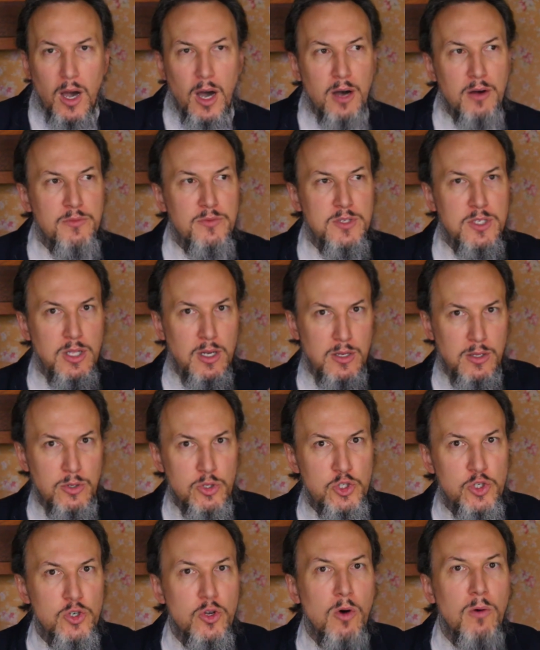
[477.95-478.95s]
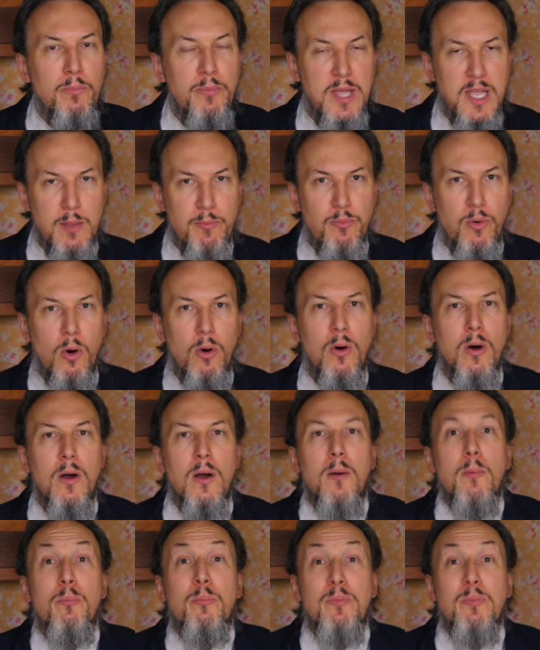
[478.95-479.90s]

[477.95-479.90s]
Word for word: of delusional people,